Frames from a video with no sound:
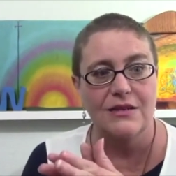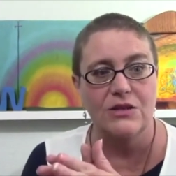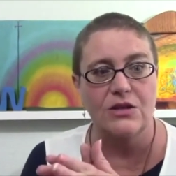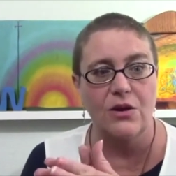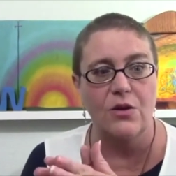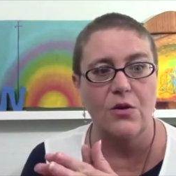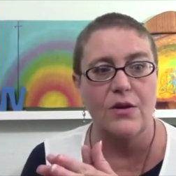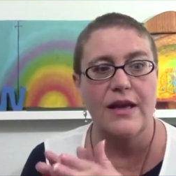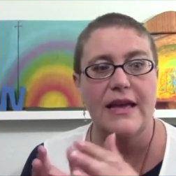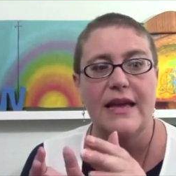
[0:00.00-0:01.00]
So
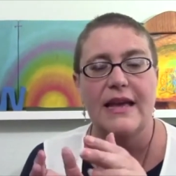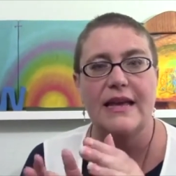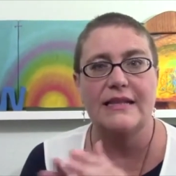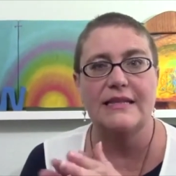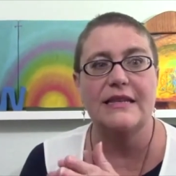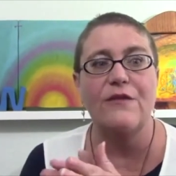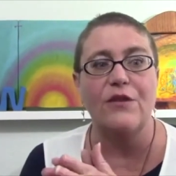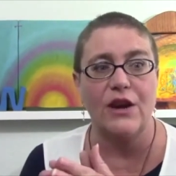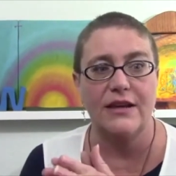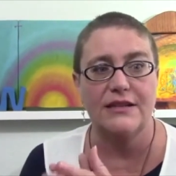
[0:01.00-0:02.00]
it's
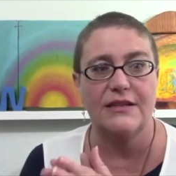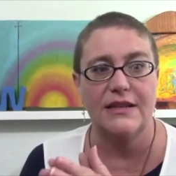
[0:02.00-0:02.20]
different.